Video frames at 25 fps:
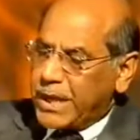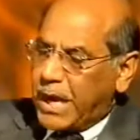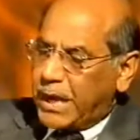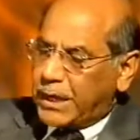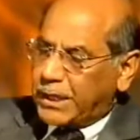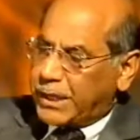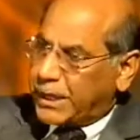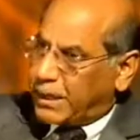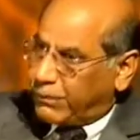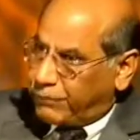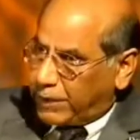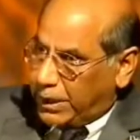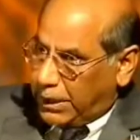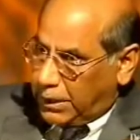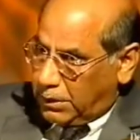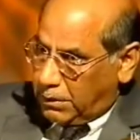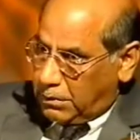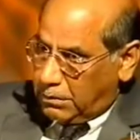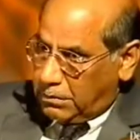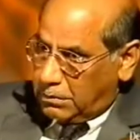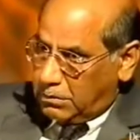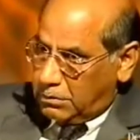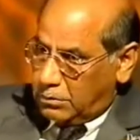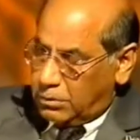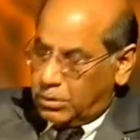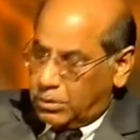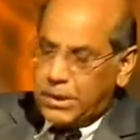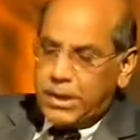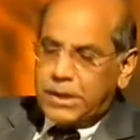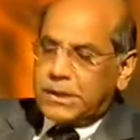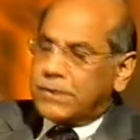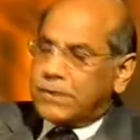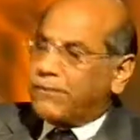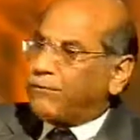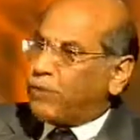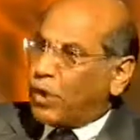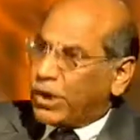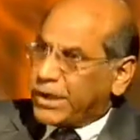we are giving,
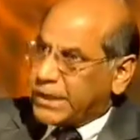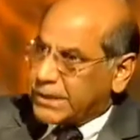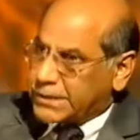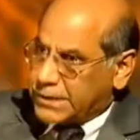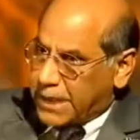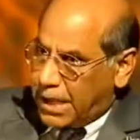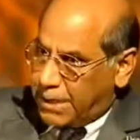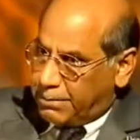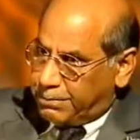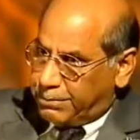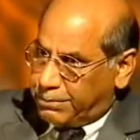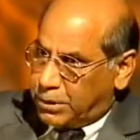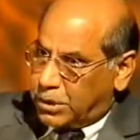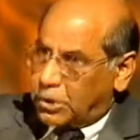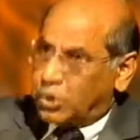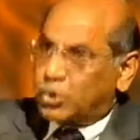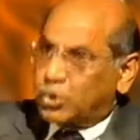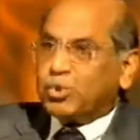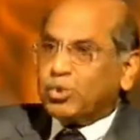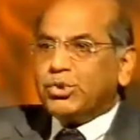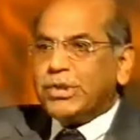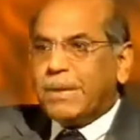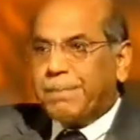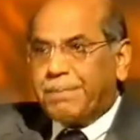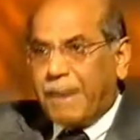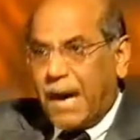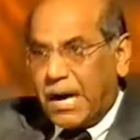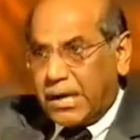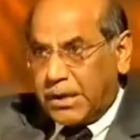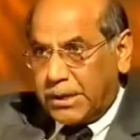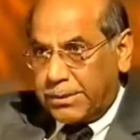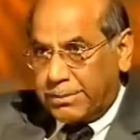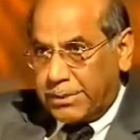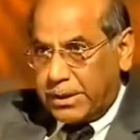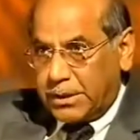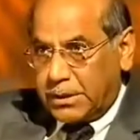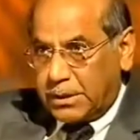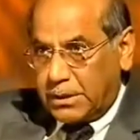for example, to the
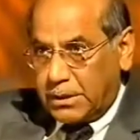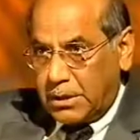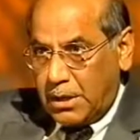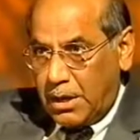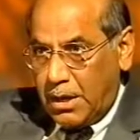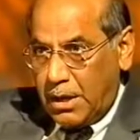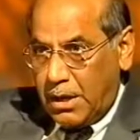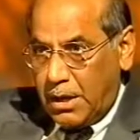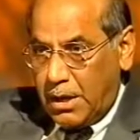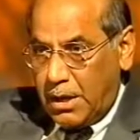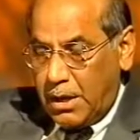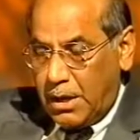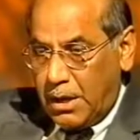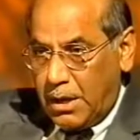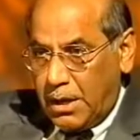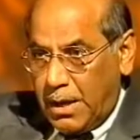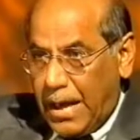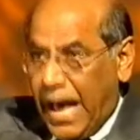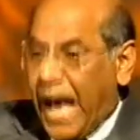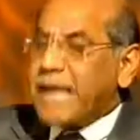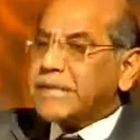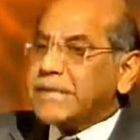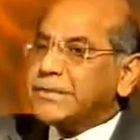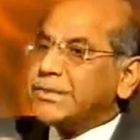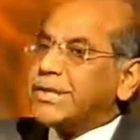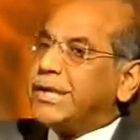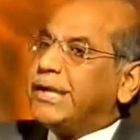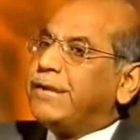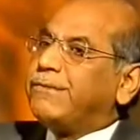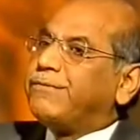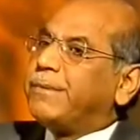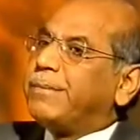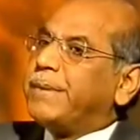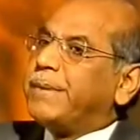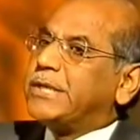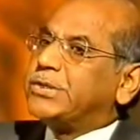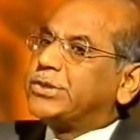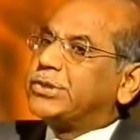Parliament as
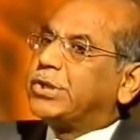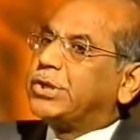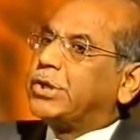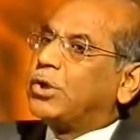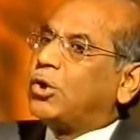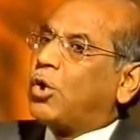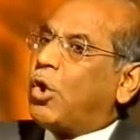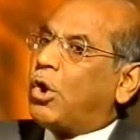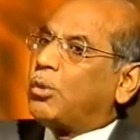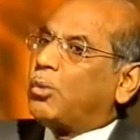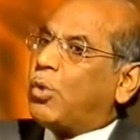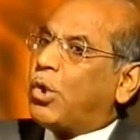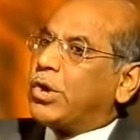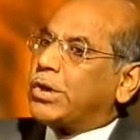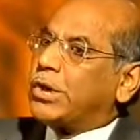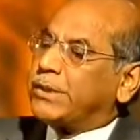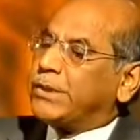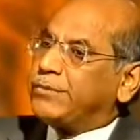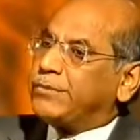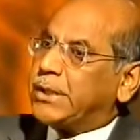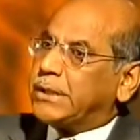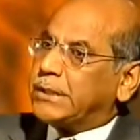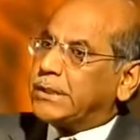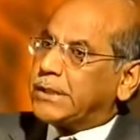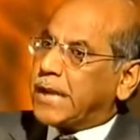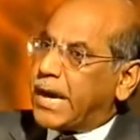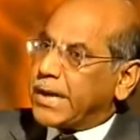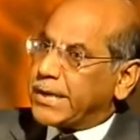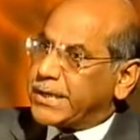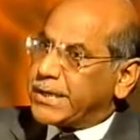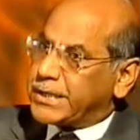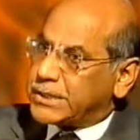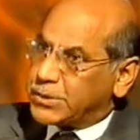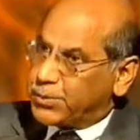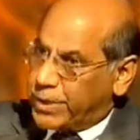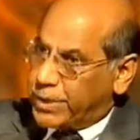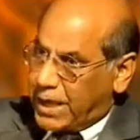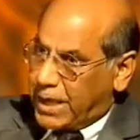information on whatever
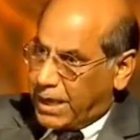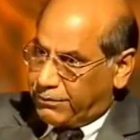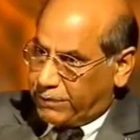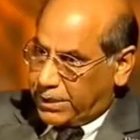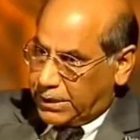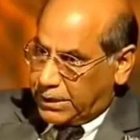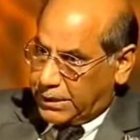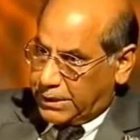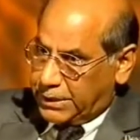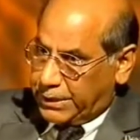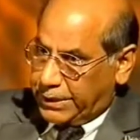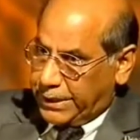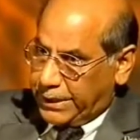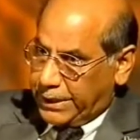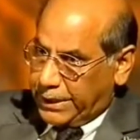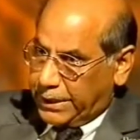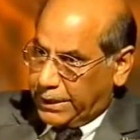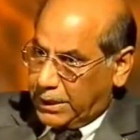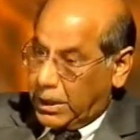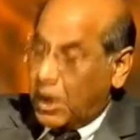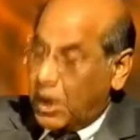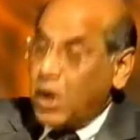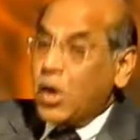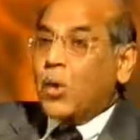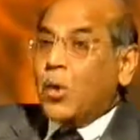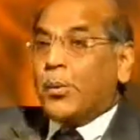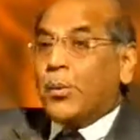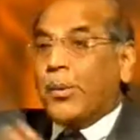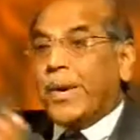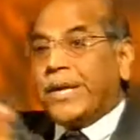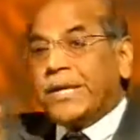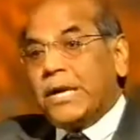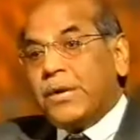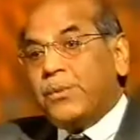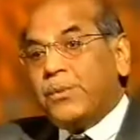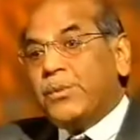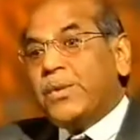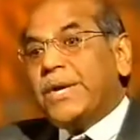targets we have undertaken,
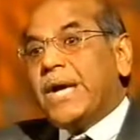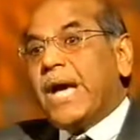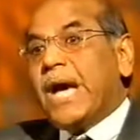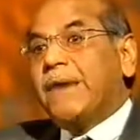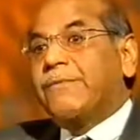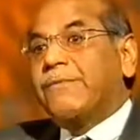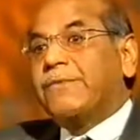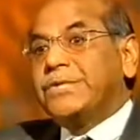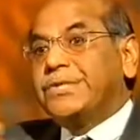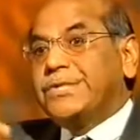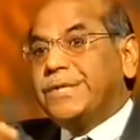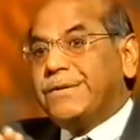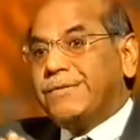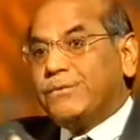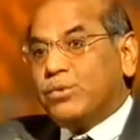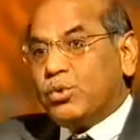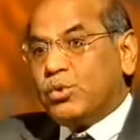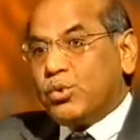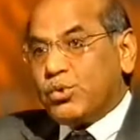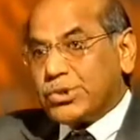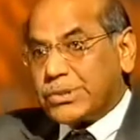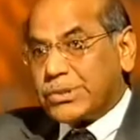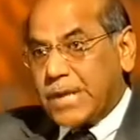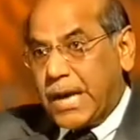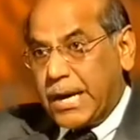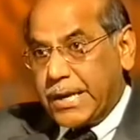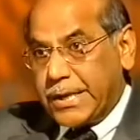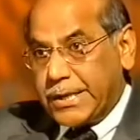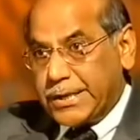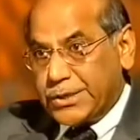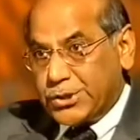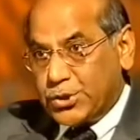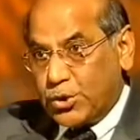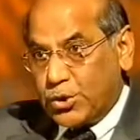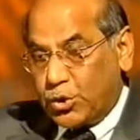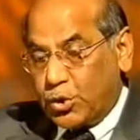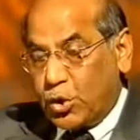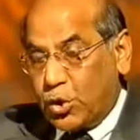whether we have achieved those
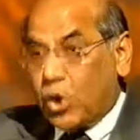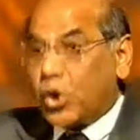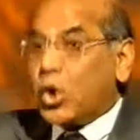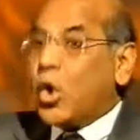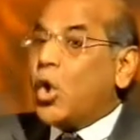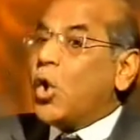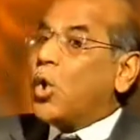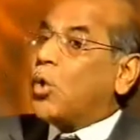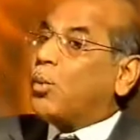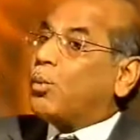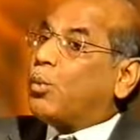targets or not,